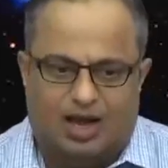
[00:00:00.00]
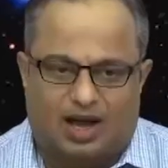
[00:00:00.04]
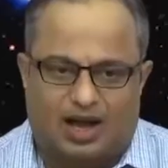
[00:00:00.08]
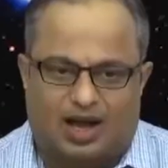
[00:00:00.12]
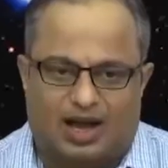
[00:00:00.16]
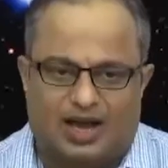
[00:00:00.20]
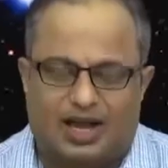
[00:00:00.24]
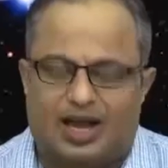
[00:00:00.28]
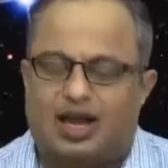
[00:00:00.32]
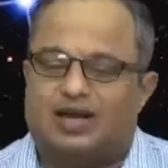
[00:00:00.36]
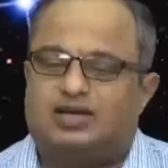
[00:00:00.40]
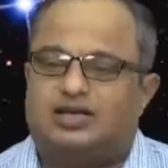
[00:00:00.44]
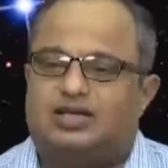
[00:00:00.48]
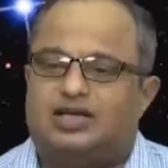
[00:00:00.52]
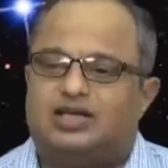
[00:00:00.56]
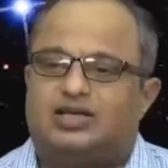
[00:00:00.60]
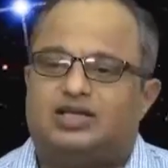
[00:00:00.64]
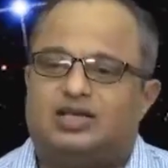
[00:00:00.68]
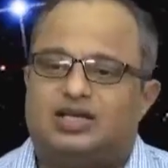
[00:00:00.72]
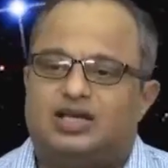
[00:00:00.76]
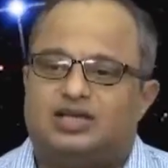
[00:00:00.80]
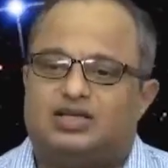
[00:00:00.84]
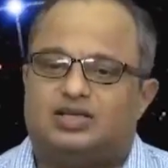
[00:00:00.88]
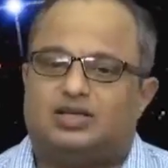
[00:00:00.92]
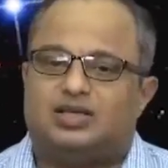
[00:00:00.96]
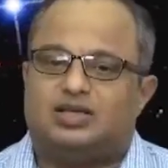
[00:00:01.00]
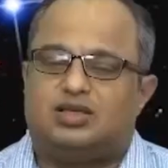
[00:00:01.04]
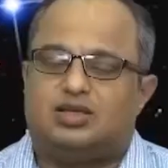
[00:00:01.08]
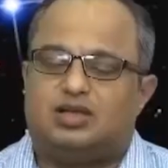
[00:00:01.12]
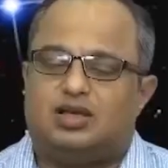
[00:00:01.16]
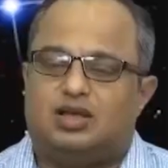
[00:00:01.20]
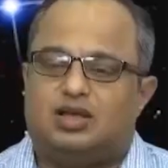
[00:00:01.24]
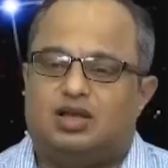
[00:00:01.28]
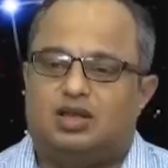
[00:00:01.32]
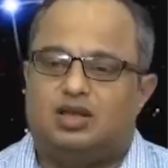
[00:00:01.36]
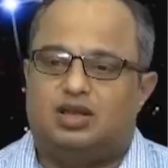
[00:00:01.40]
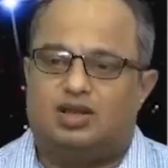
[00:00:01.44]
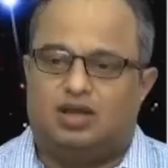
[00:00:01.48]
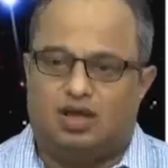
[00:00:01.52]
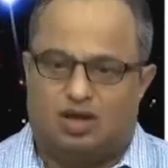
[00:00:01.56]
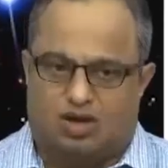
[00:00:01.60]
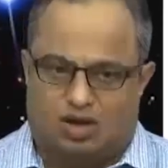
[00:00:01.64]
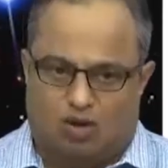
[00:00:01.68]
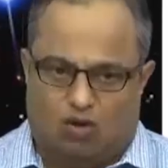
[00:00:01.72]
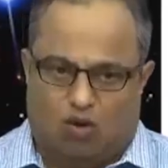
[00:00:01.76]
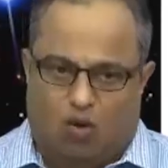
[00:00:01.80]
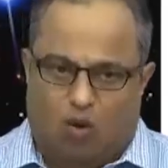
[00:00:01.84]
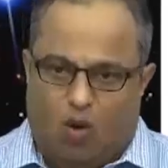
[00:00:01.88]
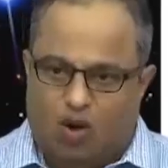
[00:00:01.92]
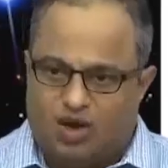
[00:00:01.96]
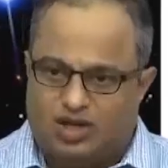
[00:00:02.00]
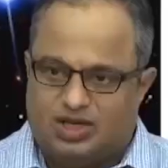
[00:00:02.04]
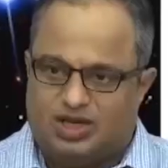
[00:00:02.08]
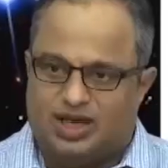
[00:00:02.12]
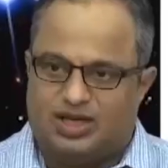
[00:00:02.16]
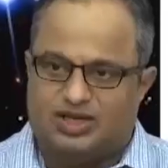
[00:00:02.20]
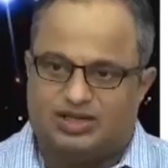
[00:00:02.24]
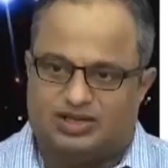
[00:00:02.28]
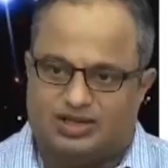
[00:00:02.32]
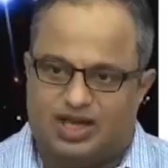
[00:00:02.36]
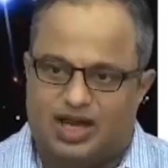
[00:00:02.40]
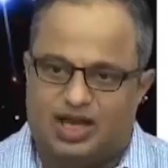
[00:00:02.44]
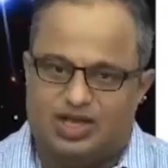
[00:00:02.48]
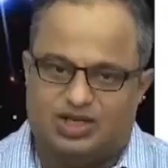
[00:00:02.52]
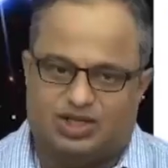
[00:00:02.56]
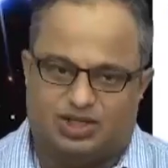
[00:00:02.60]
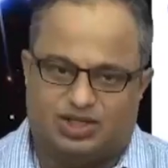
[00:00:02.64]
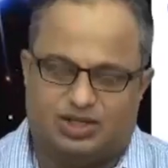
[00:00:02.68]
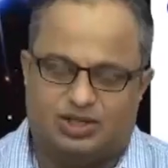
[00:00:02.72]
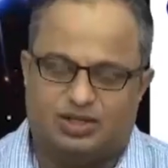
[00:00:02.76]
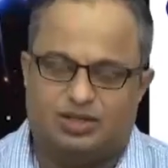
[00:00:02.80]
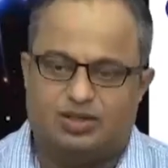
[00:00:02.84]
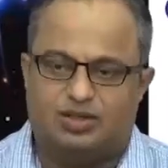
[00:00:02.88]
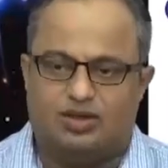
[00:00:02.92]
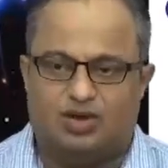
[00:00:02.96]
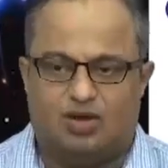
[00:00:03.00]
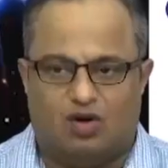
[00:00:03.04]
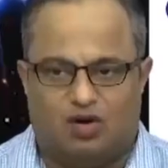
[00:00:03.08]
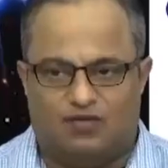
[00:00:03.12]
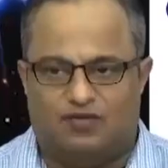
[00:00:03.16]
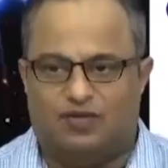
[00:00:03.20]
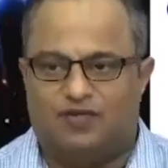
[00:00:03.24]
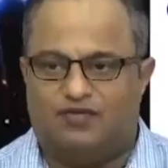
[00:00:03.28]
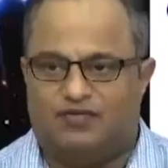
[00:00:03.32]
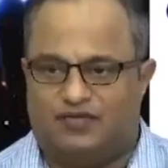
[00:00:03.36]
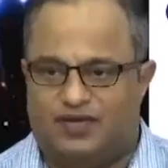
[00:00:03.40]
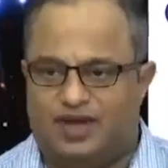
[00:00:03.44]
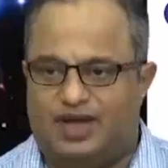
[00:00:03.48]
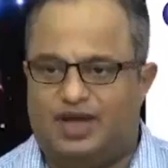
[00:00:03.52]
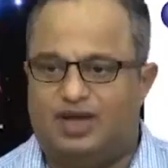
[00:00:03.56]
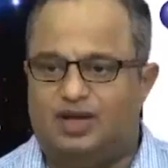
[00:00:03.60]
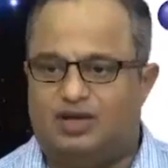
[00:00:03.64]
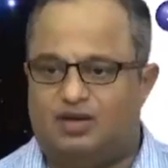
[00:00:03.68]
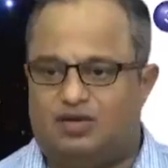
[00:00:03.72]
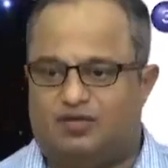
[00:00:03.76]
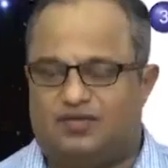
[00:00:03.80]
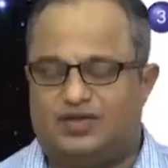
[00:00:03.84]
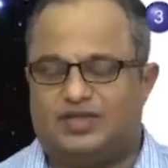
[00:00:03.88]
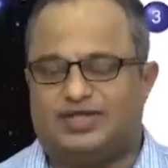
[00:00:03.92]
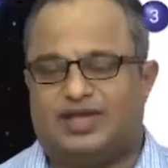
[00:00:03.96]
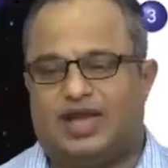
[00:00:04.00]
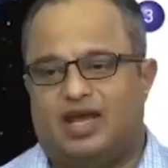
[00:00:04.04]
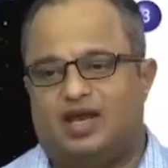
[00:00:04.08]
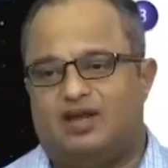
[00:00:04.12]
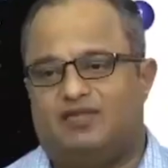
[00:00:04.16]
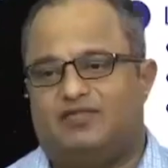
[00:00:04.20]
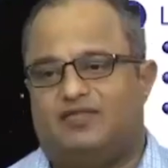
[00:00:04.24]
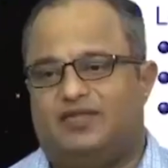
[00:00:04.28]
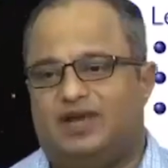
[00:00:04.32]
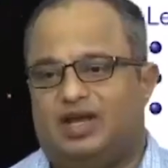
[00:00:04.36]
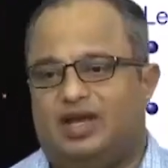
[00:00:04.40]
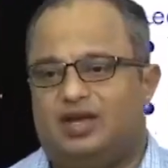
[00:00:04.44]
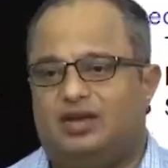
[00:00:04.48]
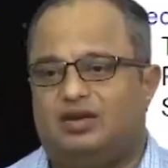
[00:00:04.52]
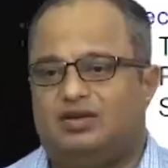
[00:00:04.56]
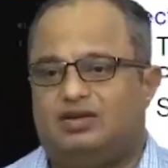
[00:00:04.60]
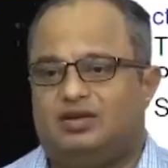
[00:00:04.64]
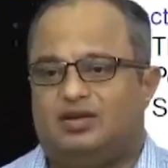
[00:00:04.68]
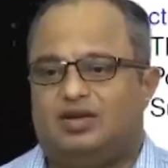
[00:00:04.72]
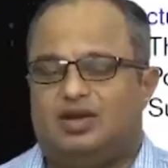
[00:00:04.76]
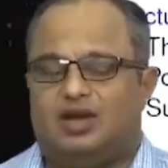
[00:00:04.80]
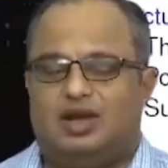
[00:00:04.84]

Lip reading: I had discussed the quantization of a field, of a scalar field,